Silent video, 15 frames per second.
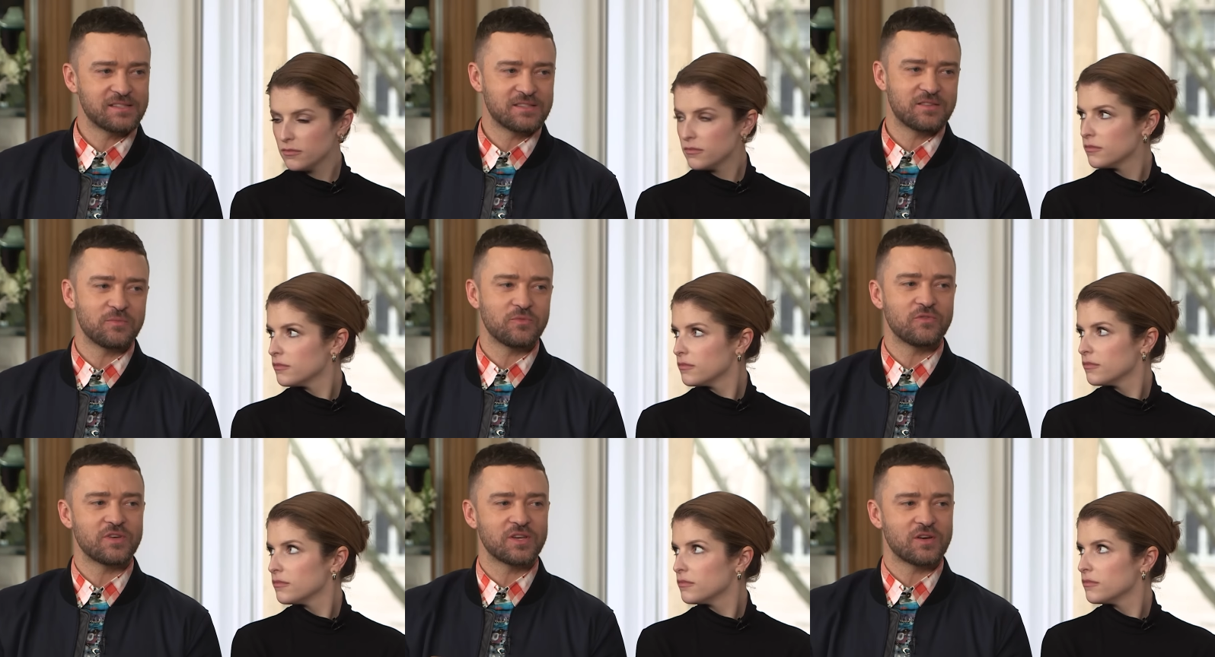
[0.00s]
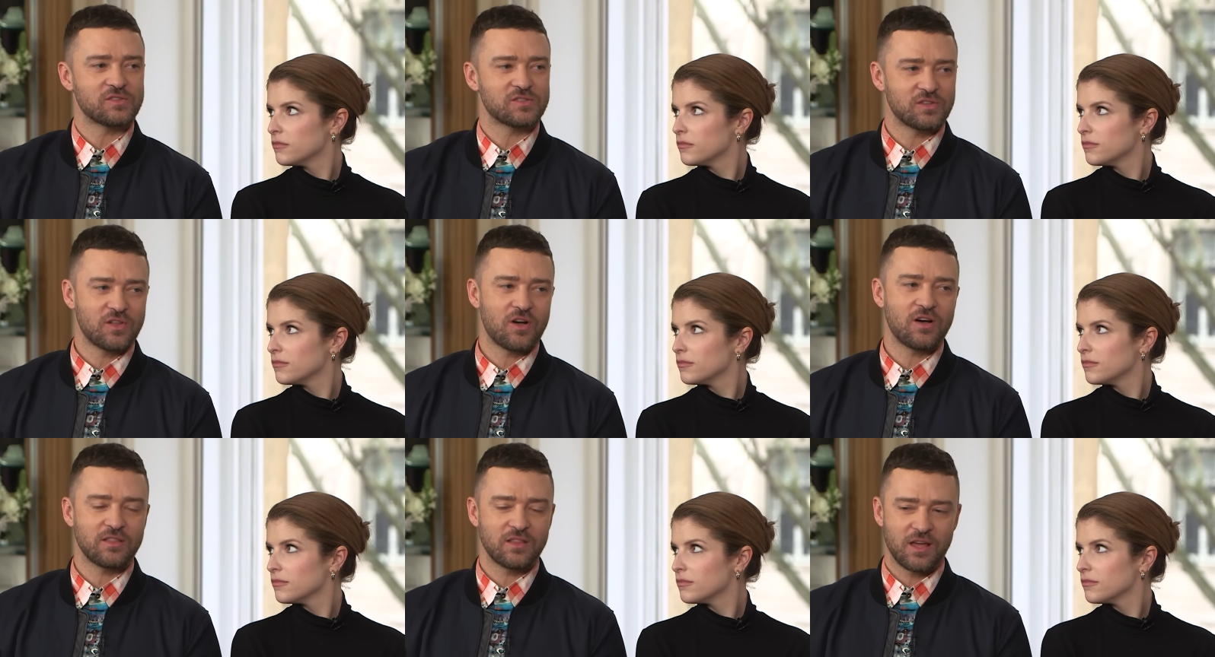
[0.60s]
Speaker 1: as the movie goes
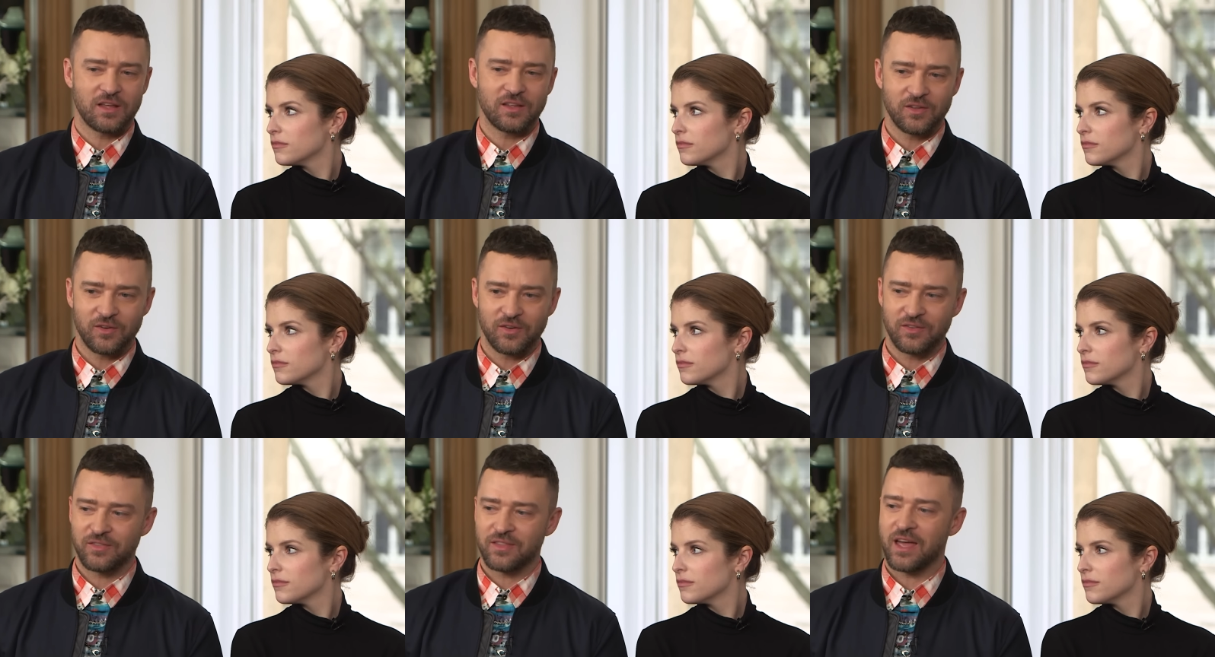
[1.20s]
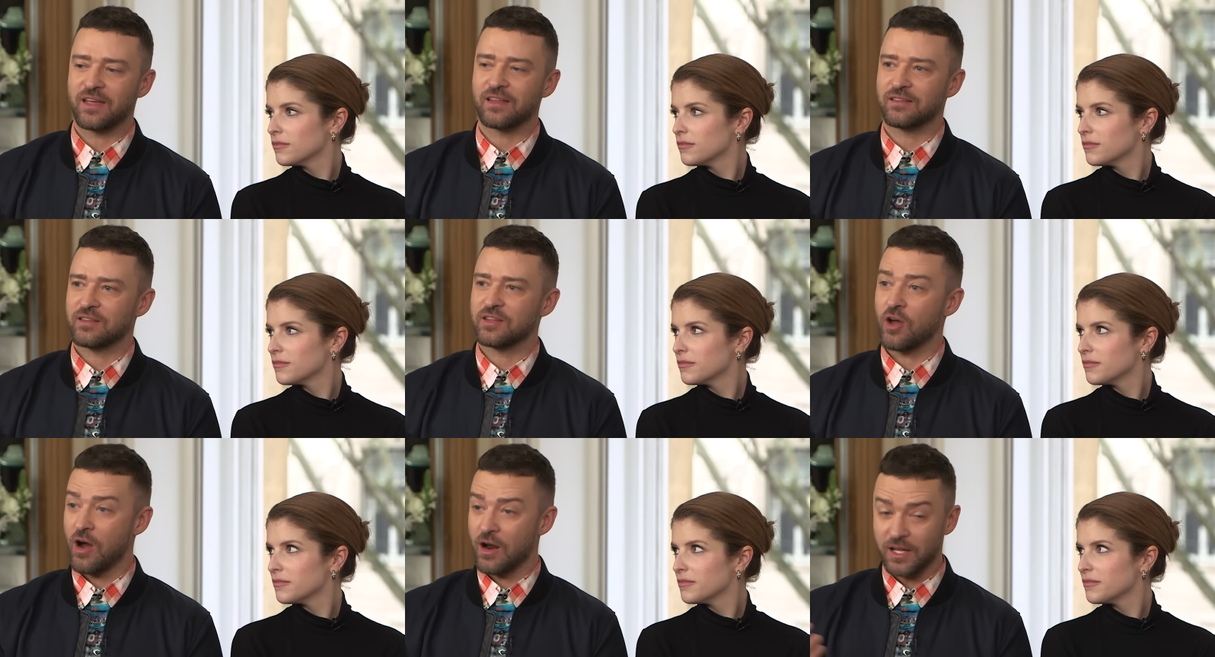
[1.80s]
along that you, that
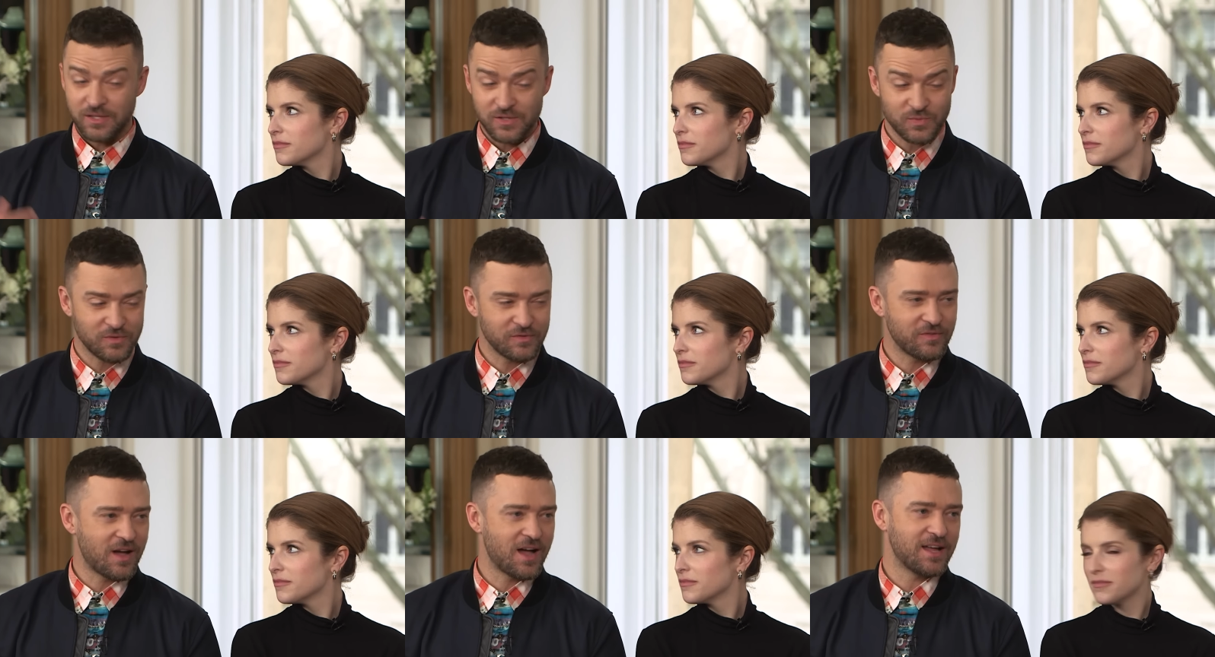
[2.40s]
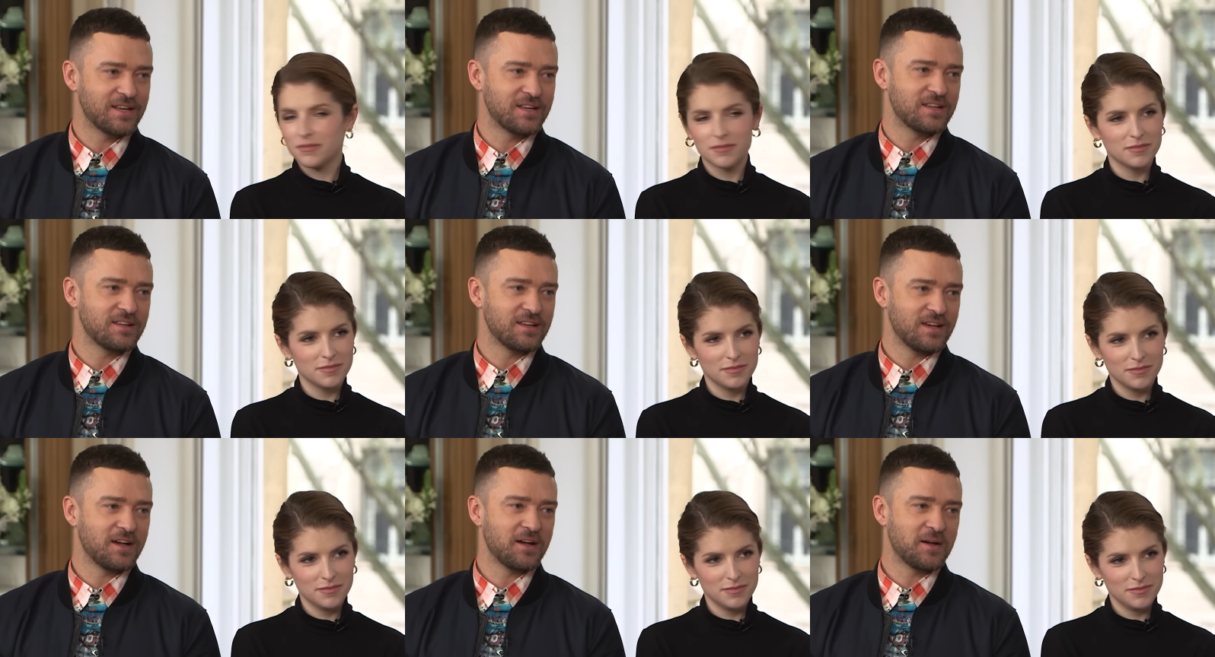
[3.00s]
the audience will find.
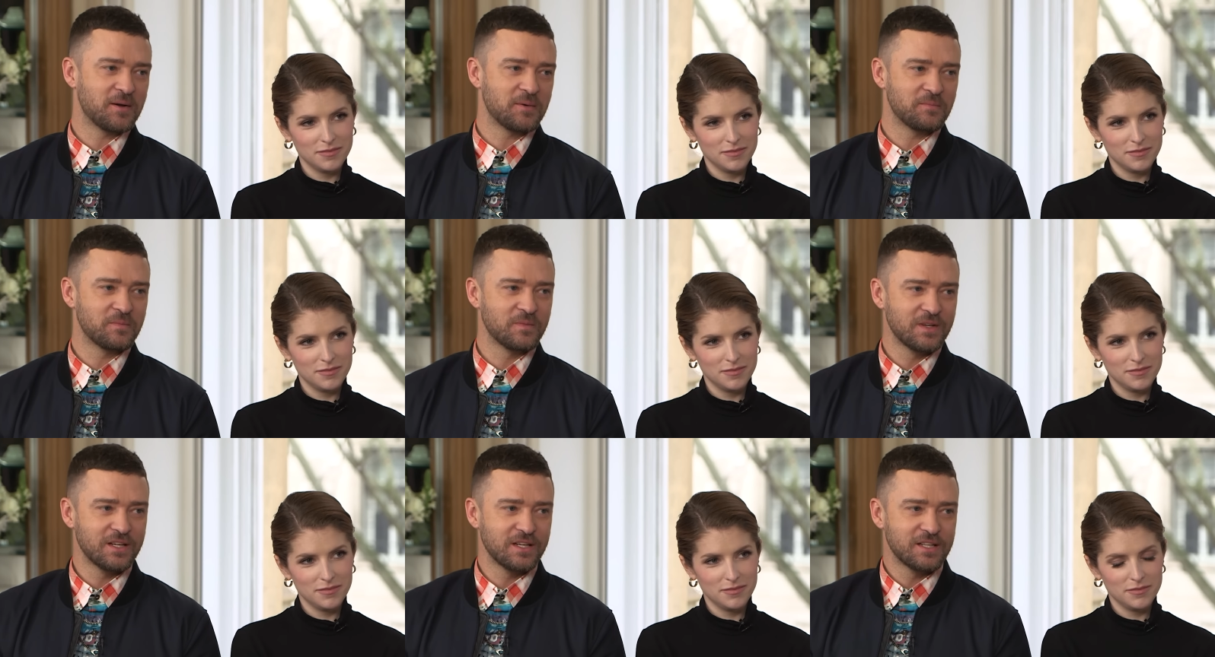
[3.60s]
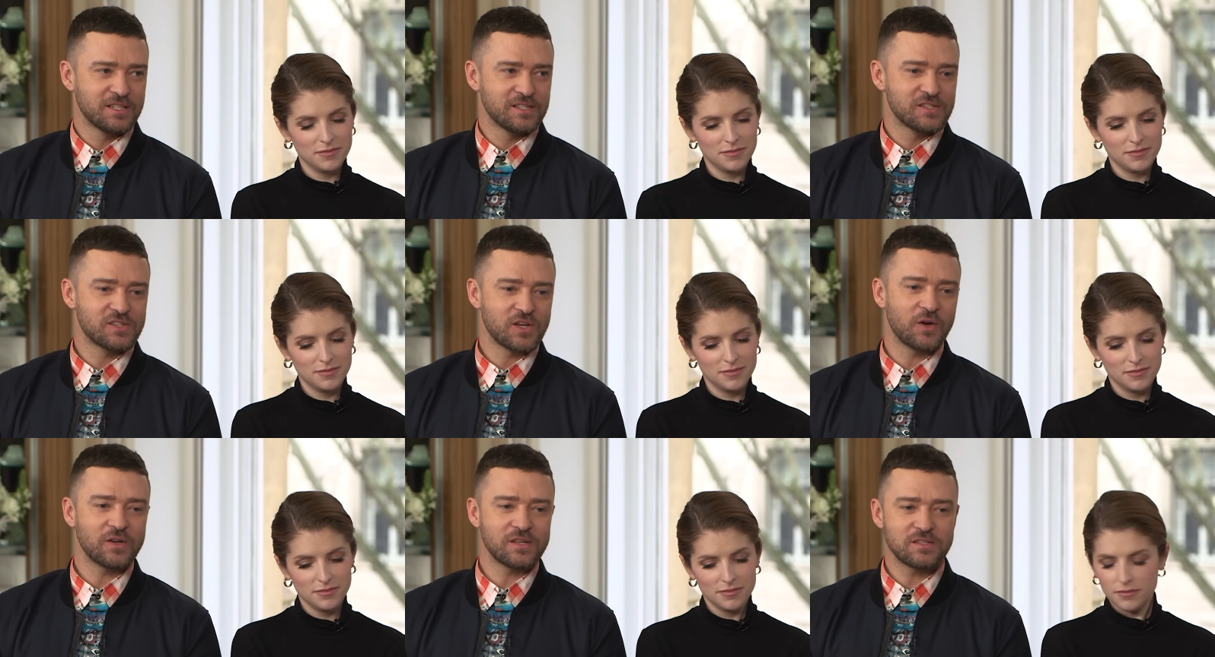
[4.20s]
Um,
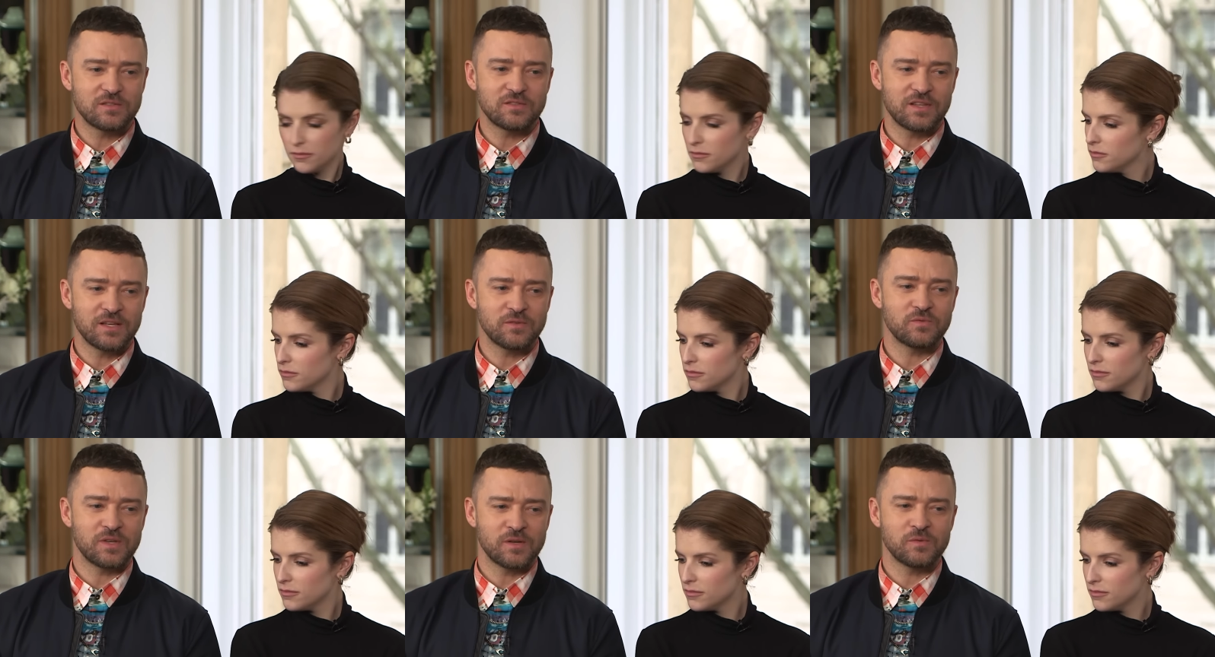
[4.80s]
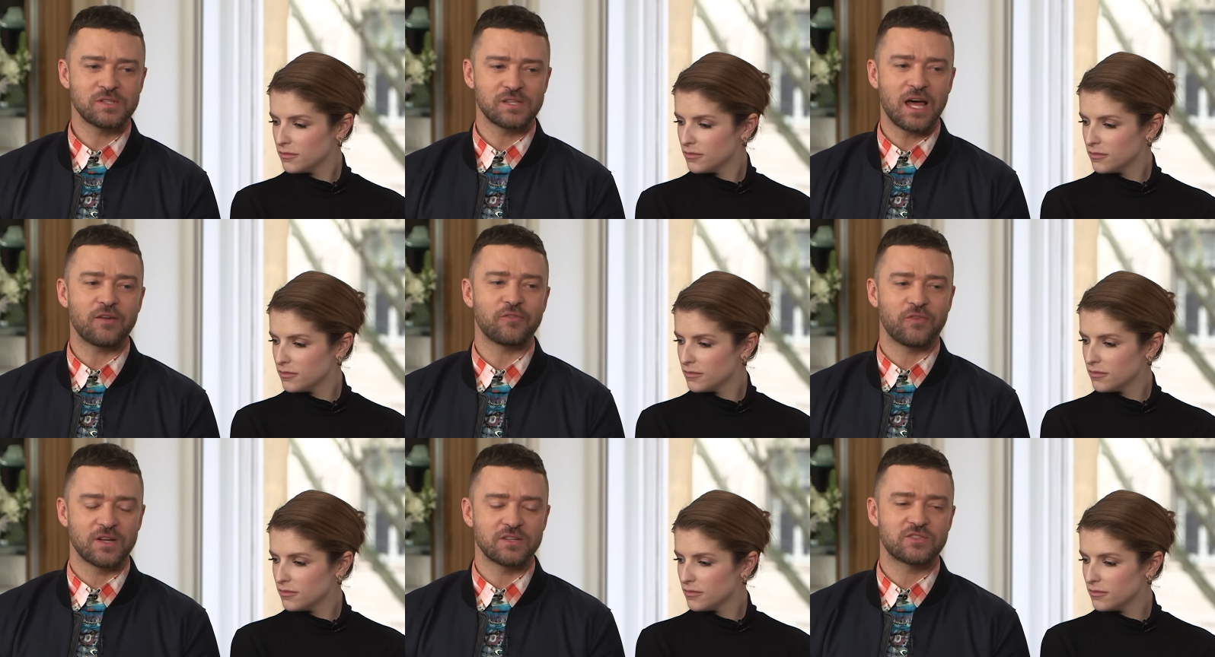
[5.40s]
so it, it, it was a lot
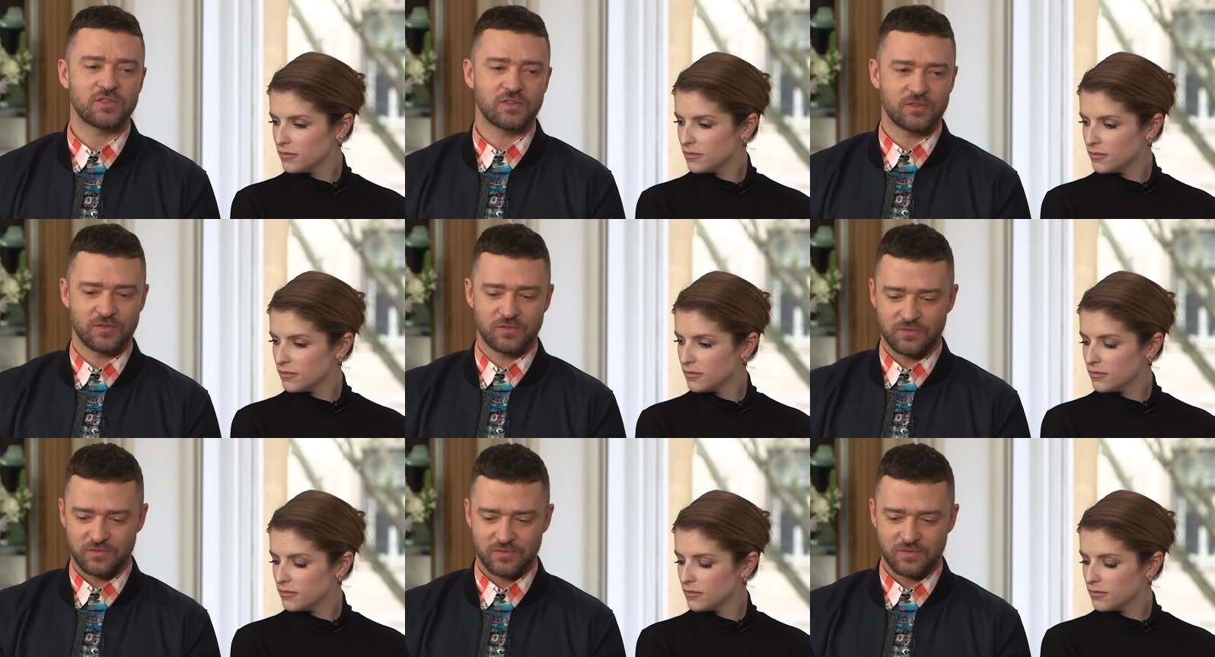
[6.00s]
of fun to,